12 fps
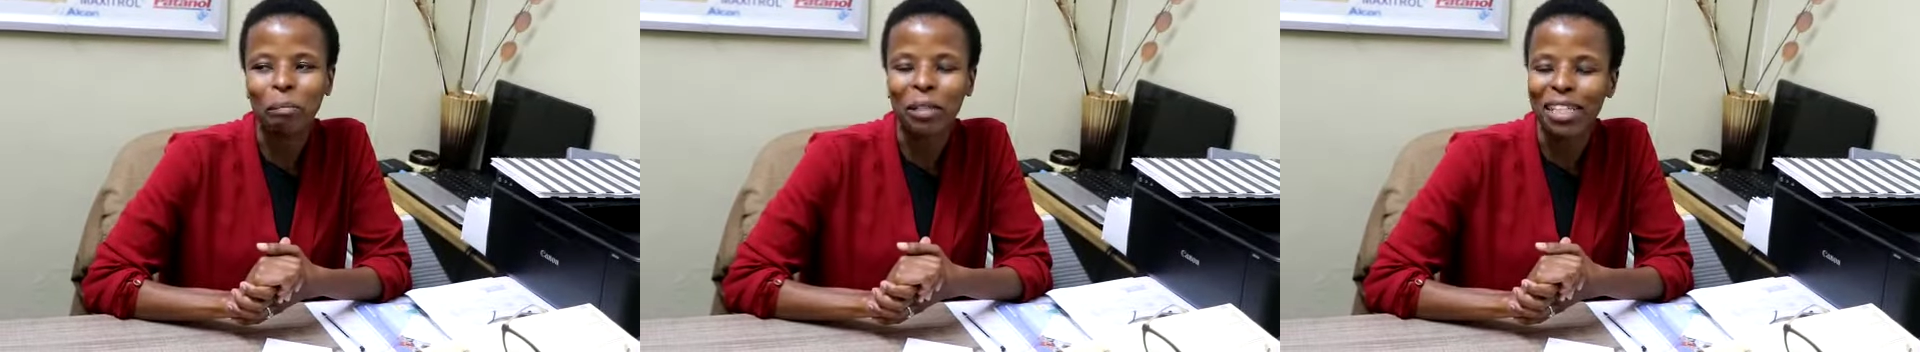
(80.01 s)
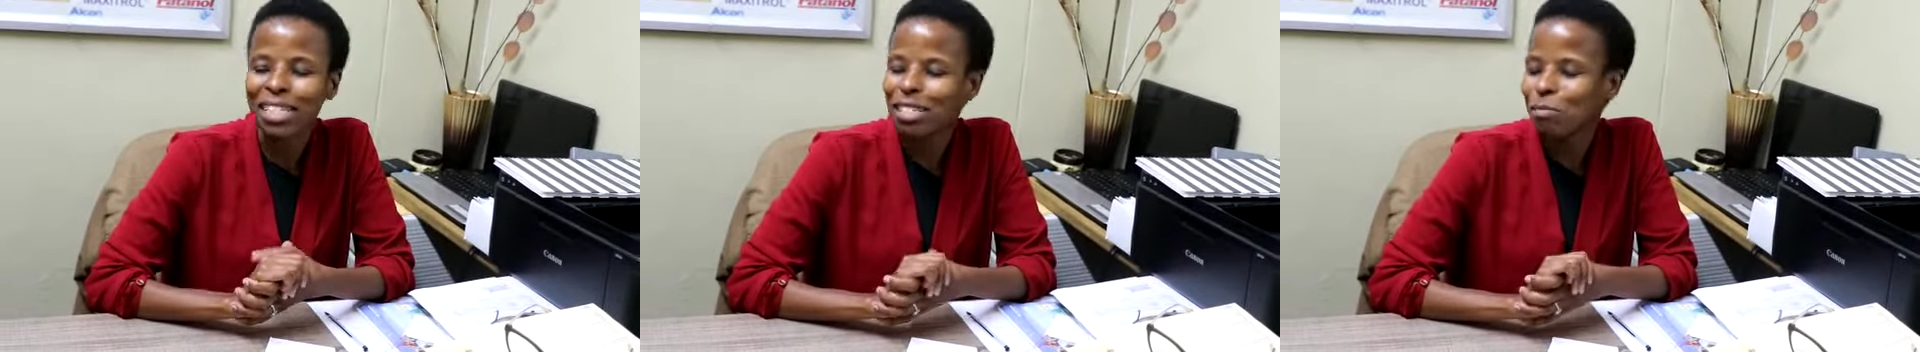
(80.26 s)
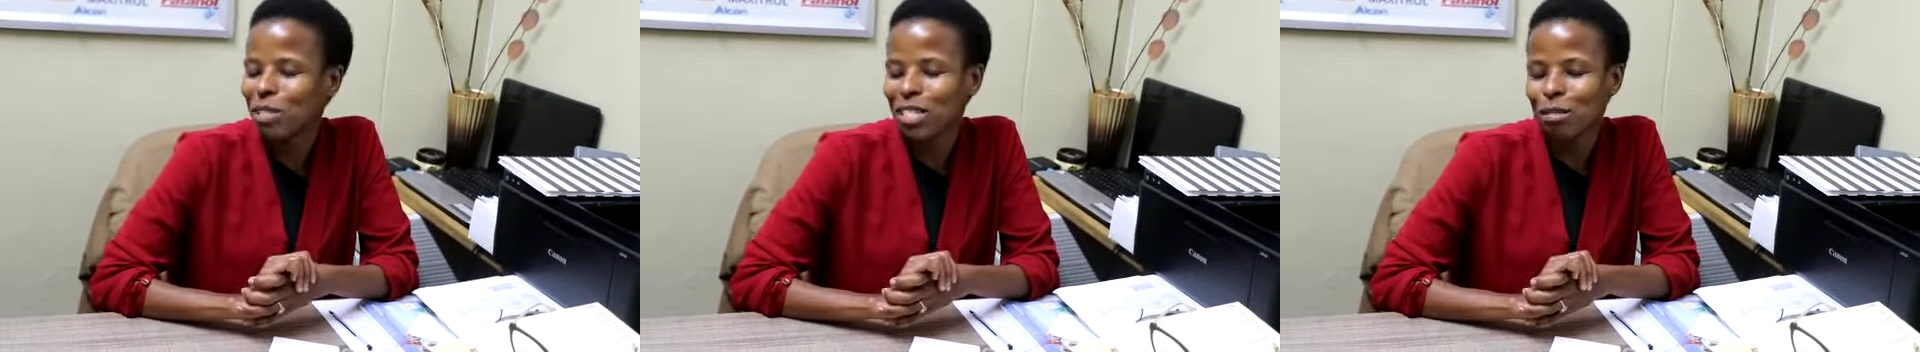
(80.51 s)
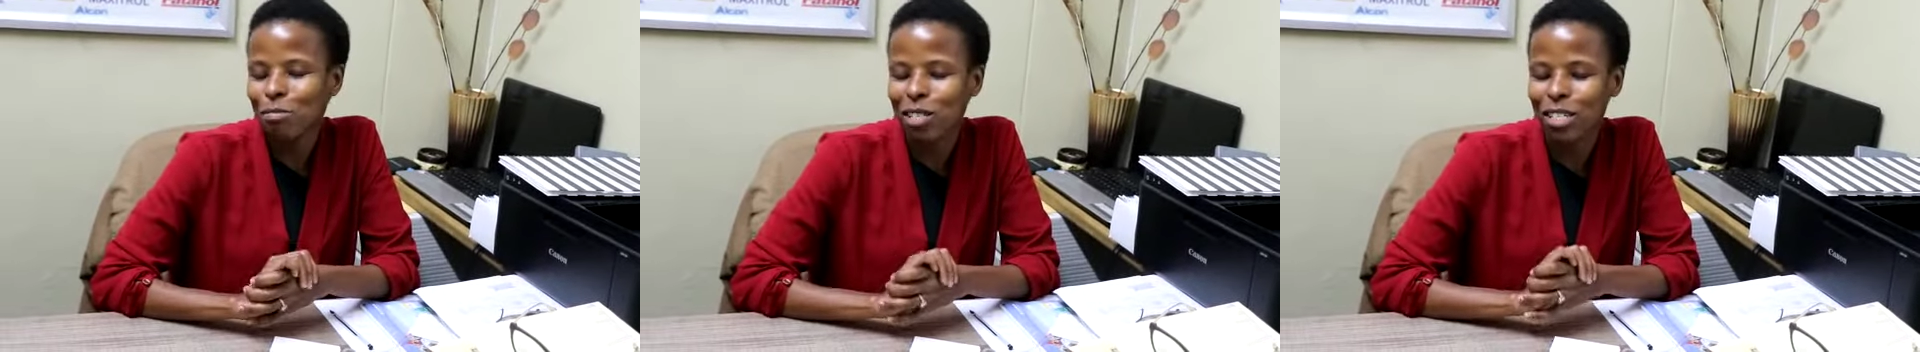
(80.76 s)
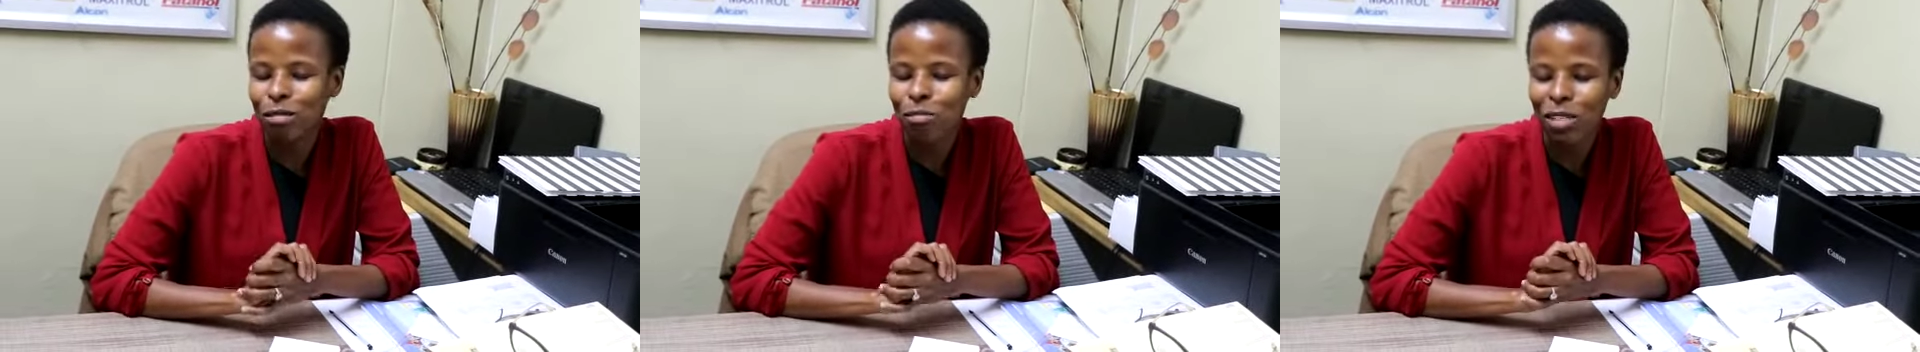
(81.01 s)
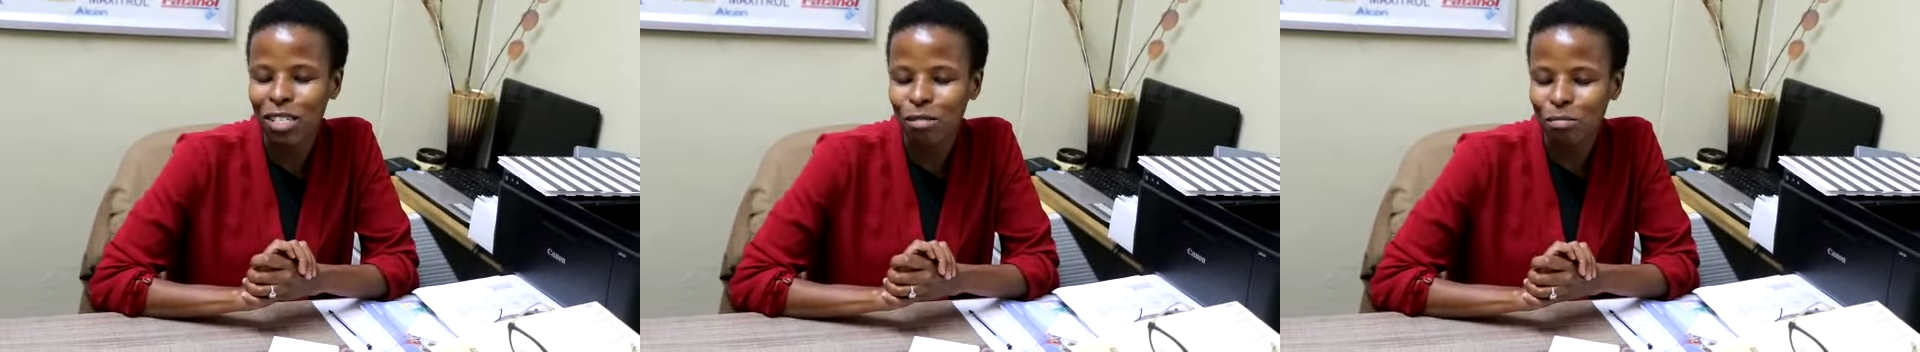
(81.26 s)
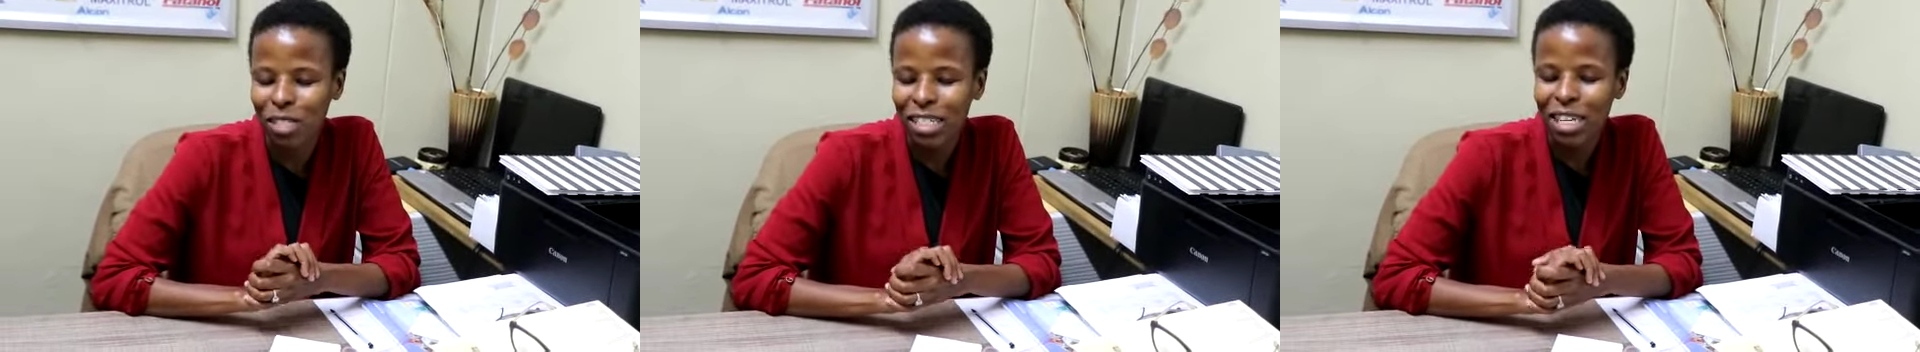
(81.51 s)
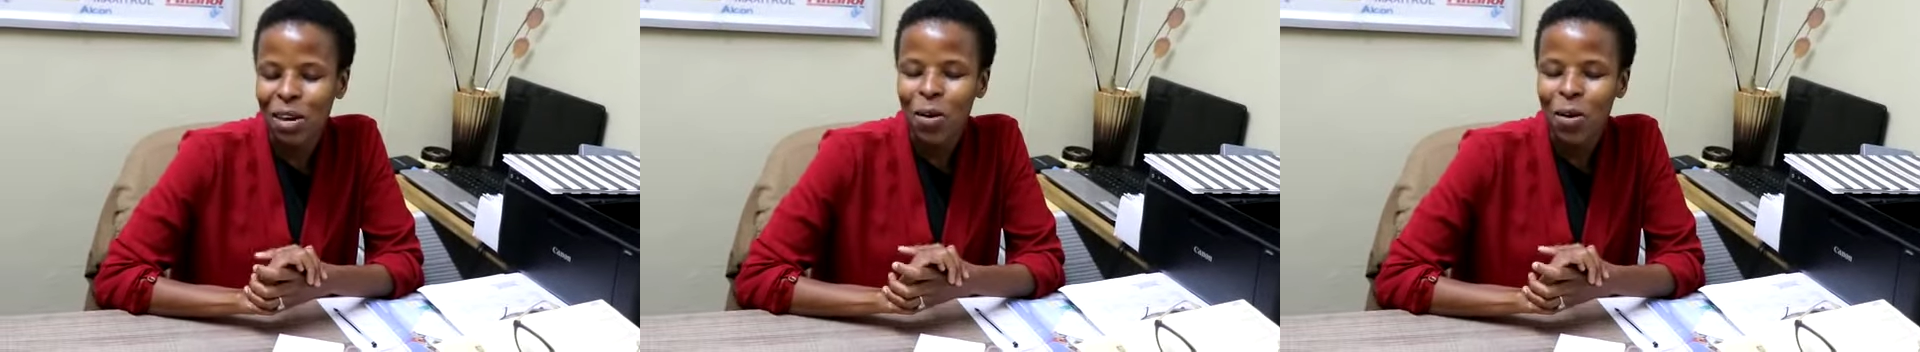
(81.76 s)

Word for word: please please please please please